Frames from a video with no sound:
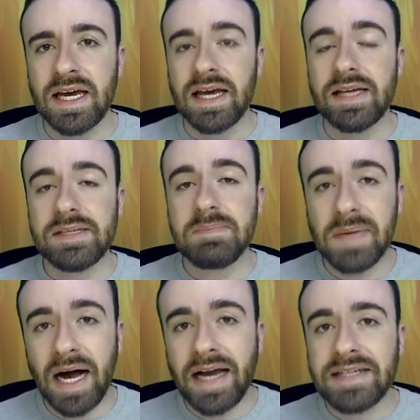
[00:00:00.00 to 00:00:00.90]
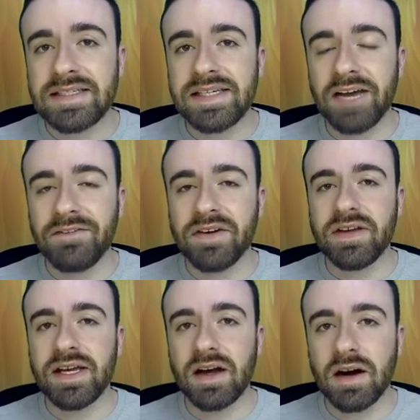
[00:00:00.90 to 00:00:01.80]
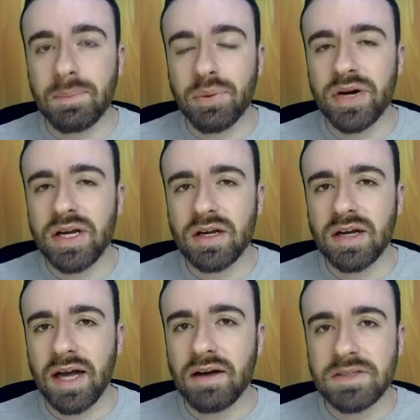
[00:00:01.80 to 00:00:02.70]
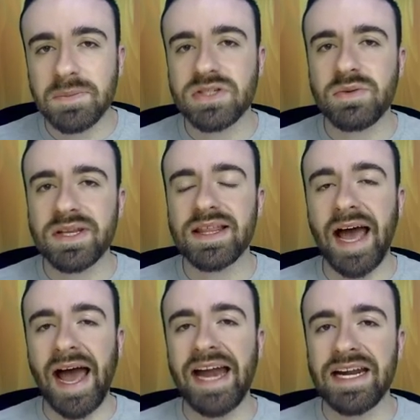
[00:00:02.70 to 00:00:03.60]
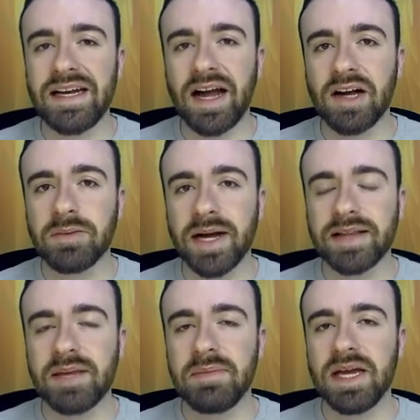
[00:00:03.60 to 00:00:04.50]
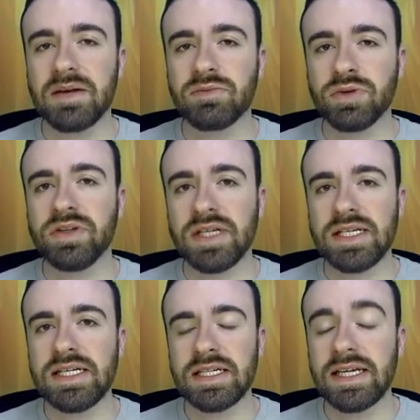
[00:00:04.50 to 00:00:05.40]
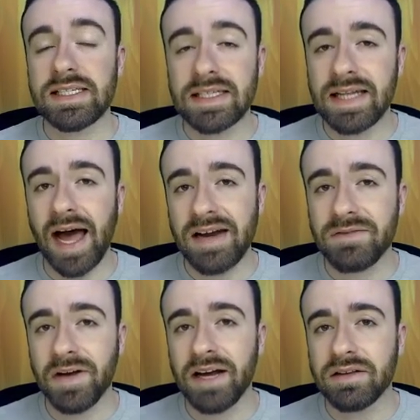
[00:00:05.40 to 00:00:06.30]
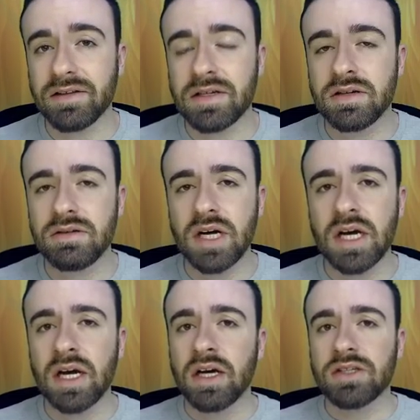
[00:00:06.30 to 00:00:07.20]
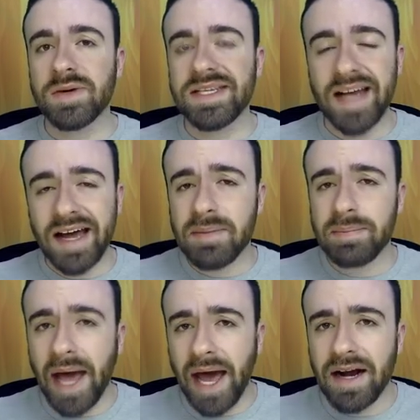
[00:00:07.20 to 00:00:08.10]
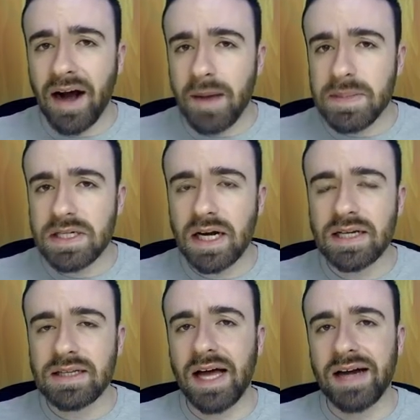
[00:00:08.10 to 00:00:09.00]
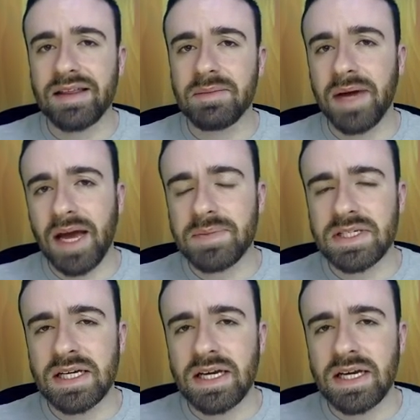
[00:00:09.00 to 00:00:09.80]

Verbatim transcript: His mines definitely are pretty good now, especially with the added knockback that made him really decent. He has a lot of health too, so he's not a bad option on a lot of the maps.